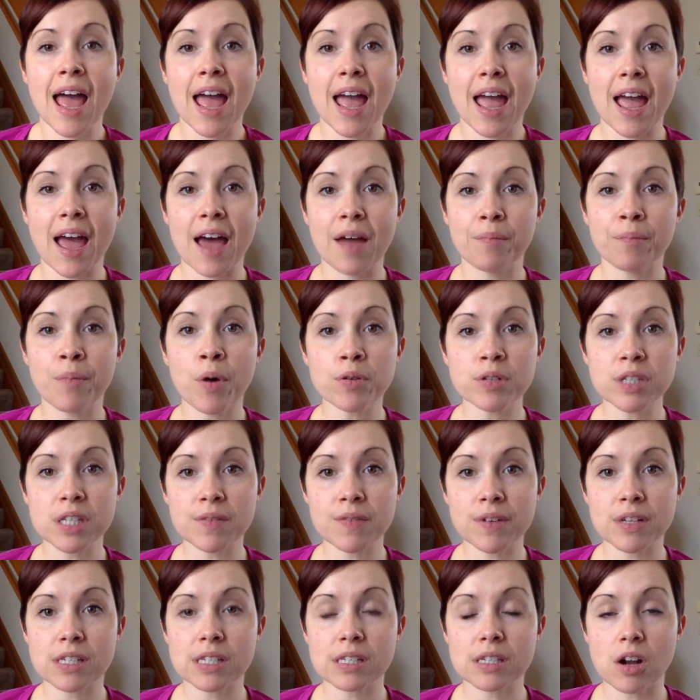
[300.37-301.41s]
And most
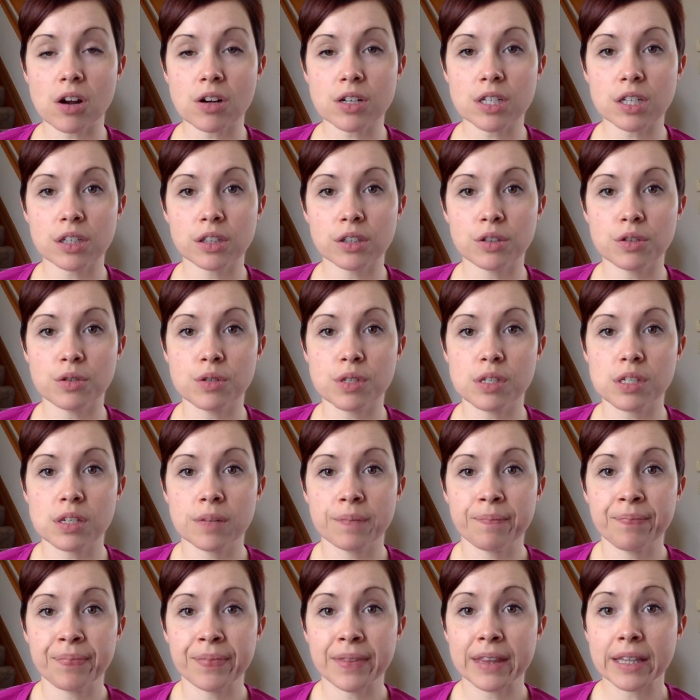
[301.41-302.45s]
of us start to lose
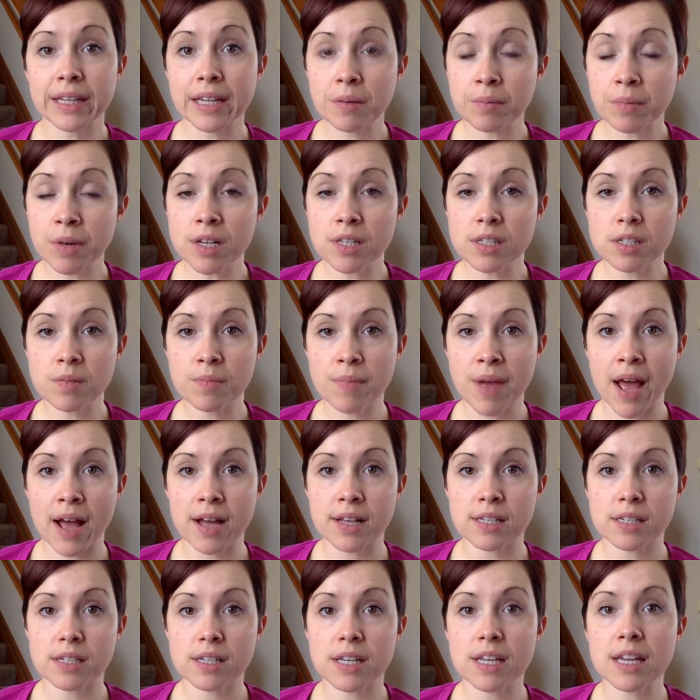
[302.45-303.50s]
lean muscle
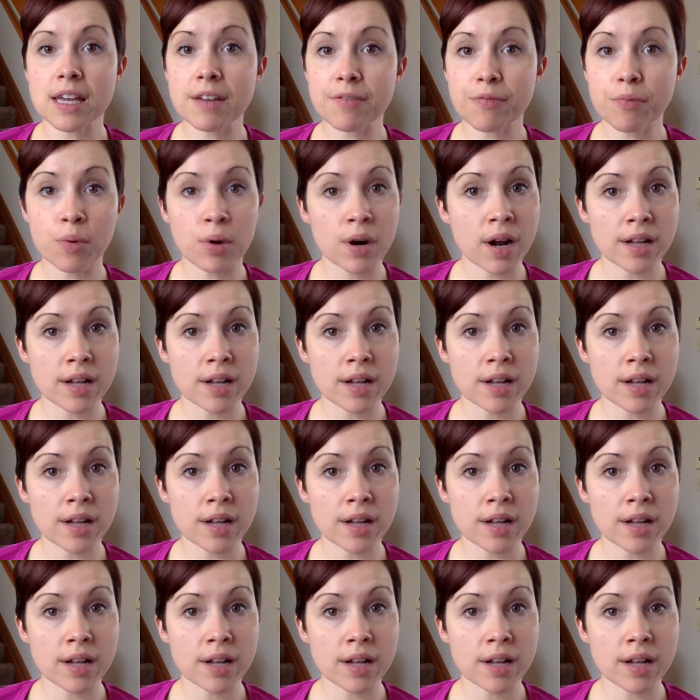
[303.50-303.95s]
mass if we're